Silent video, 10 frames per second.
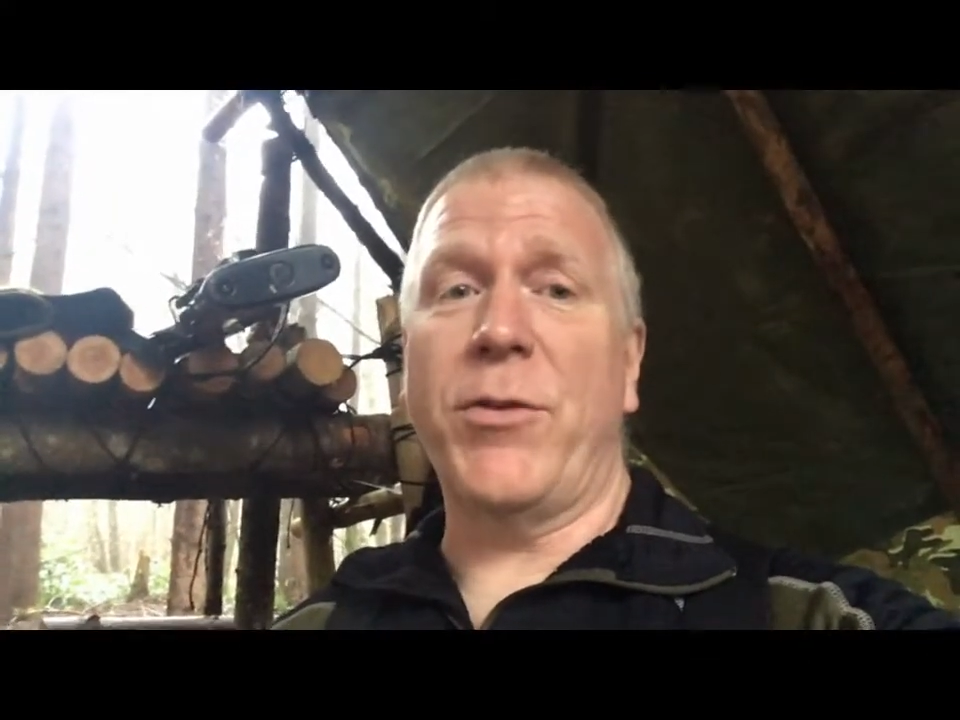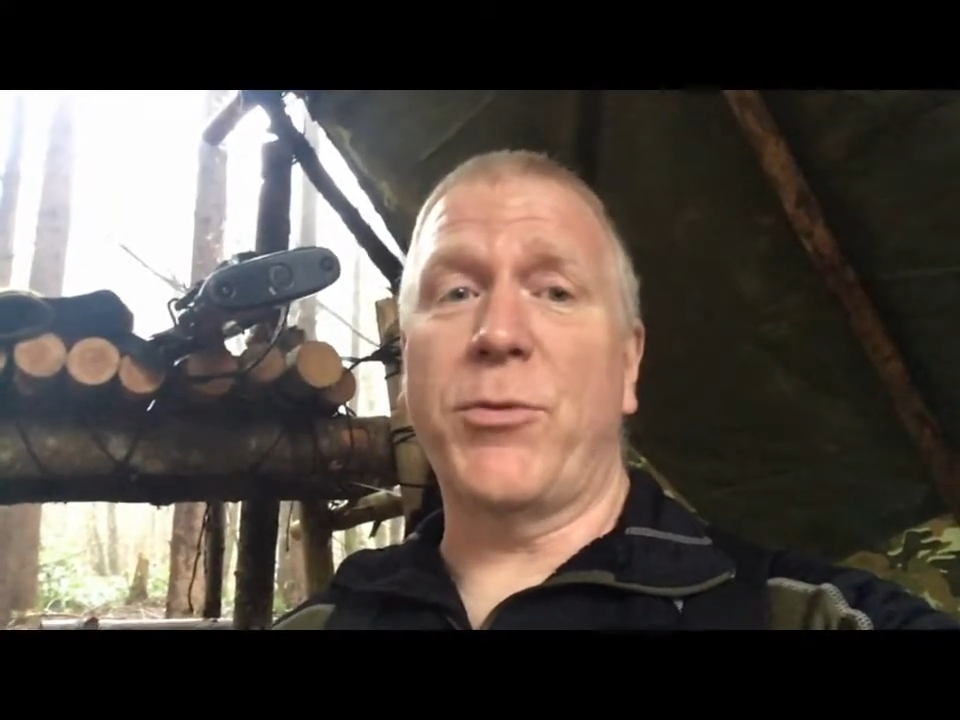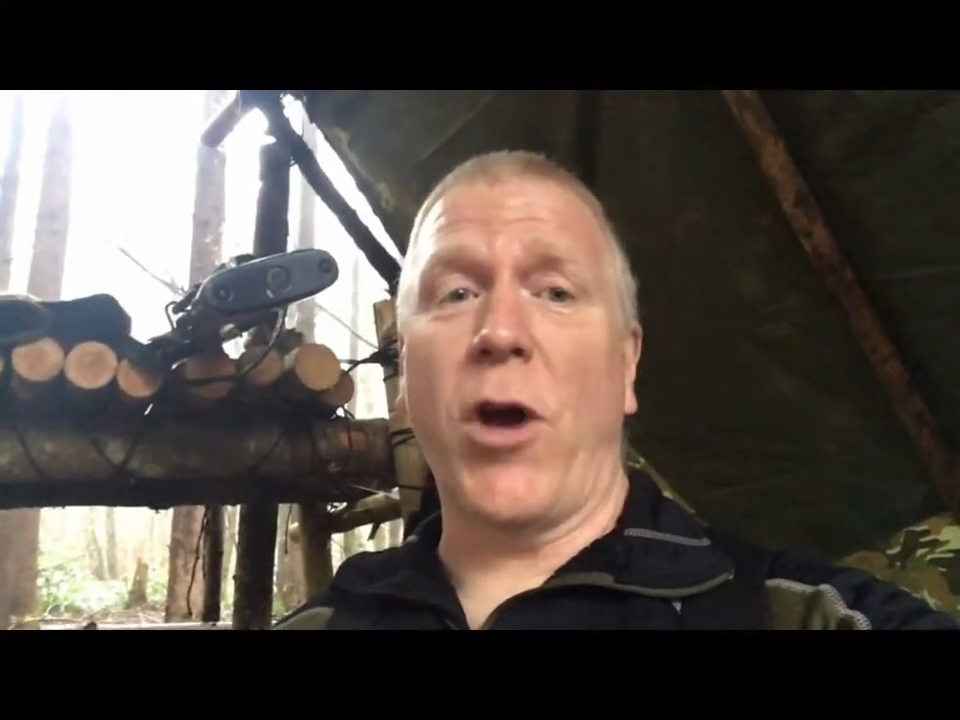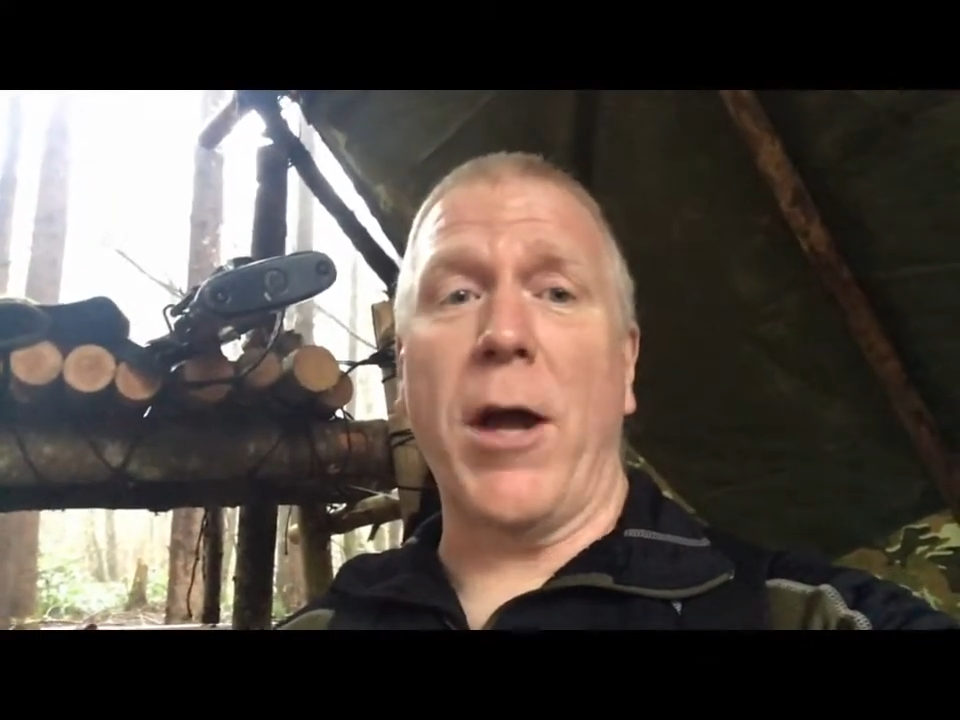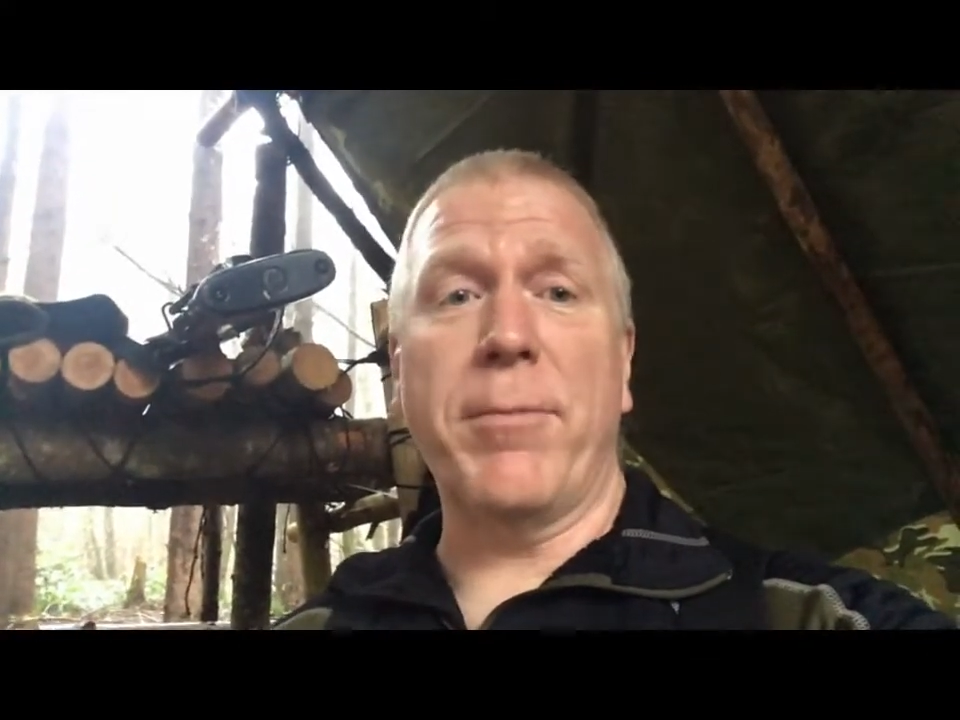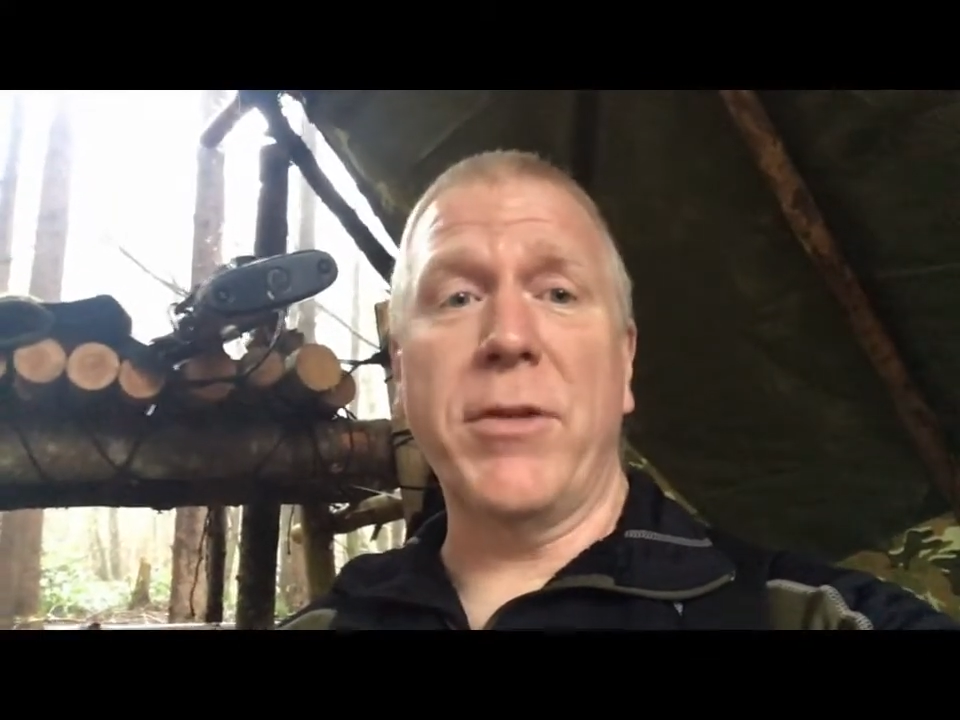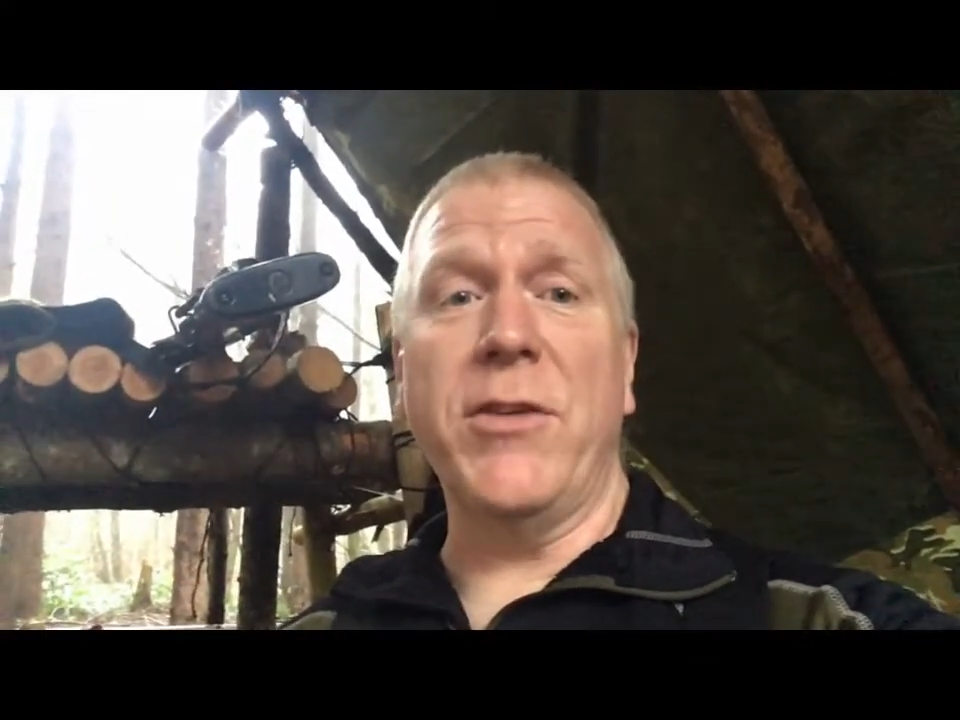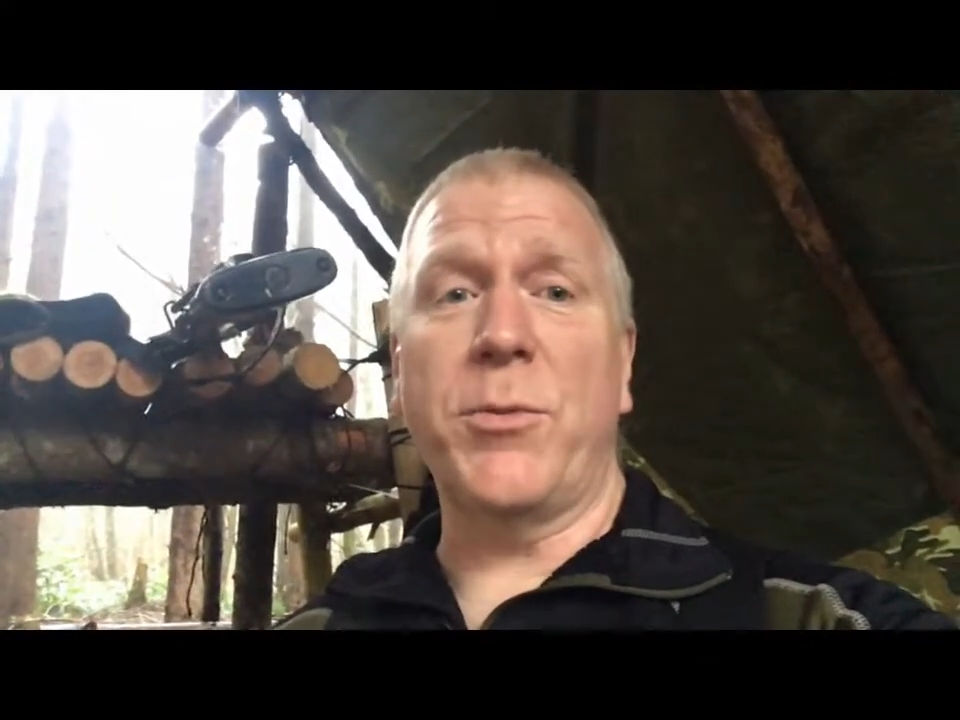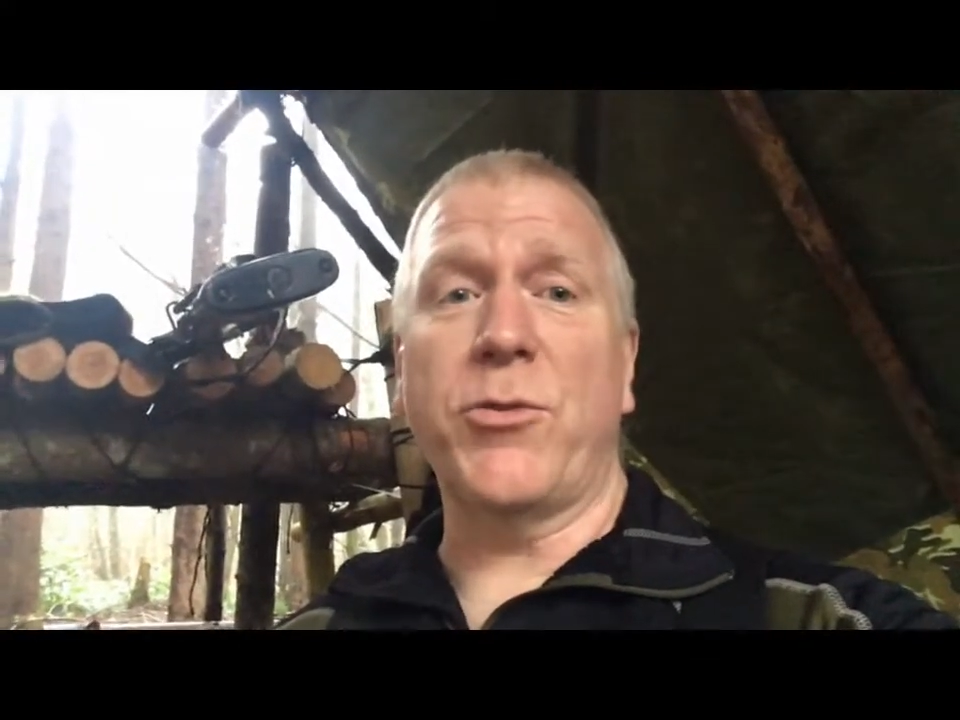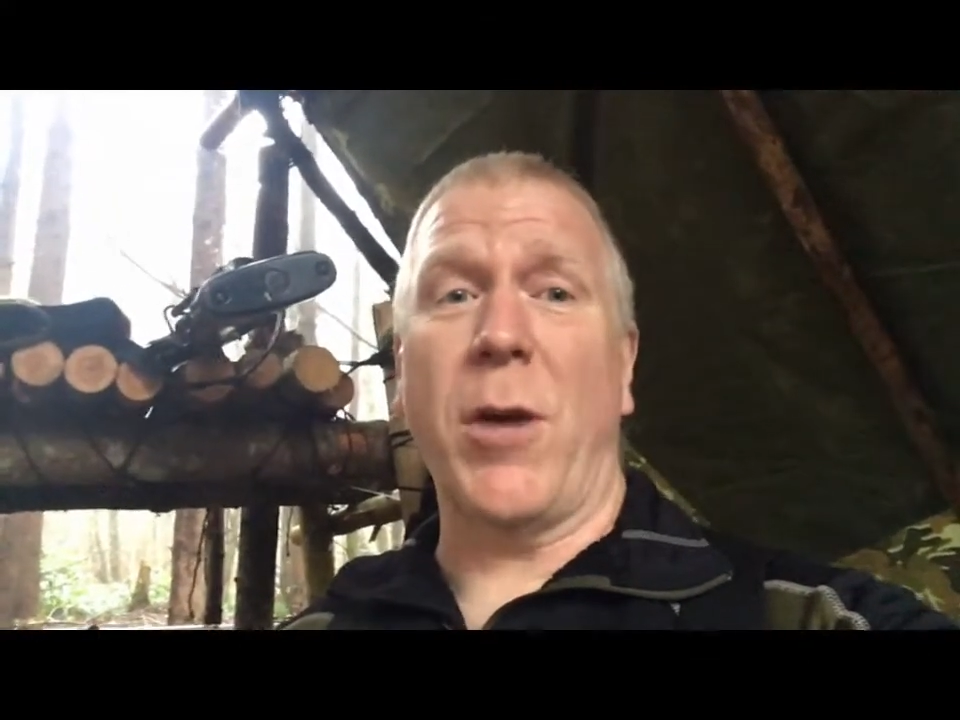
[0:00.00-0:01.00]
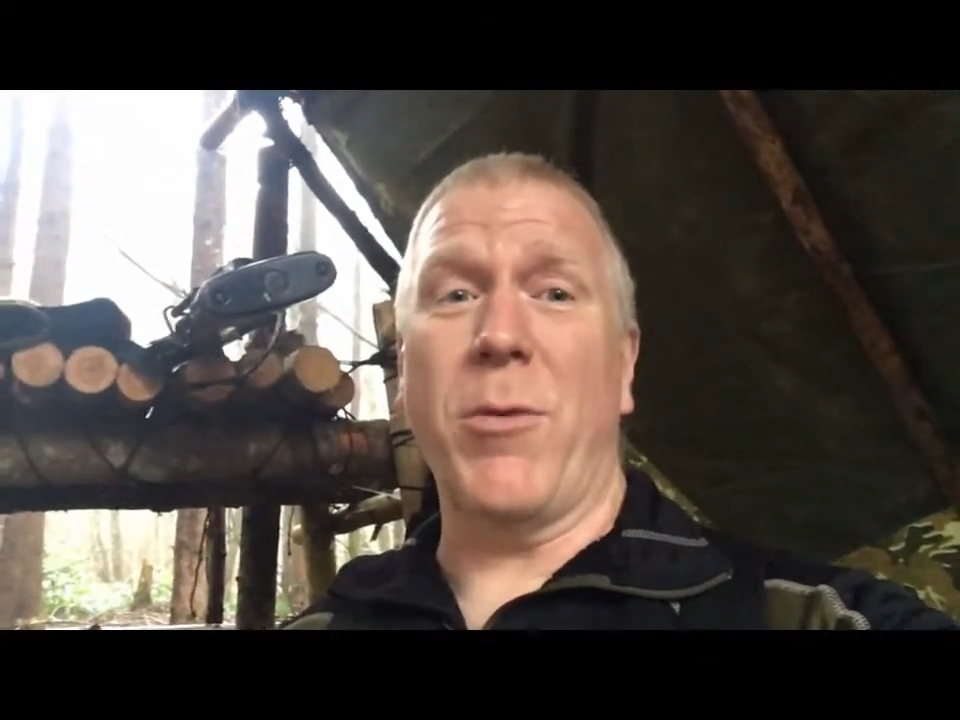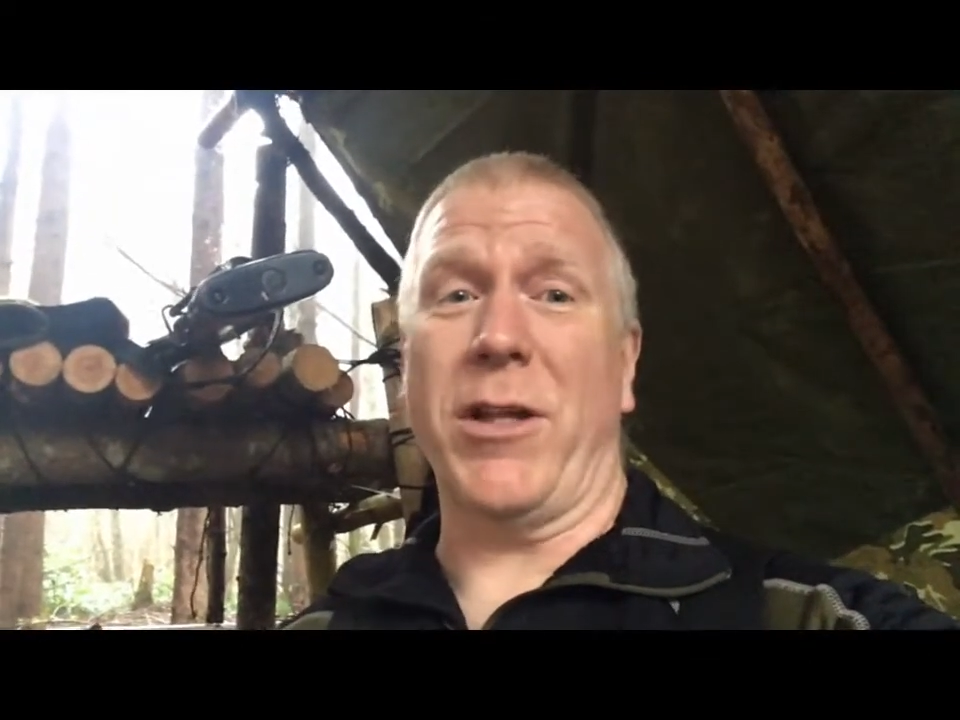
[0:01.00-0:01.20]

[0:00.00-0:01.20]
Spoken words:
subscribed, please subscribe.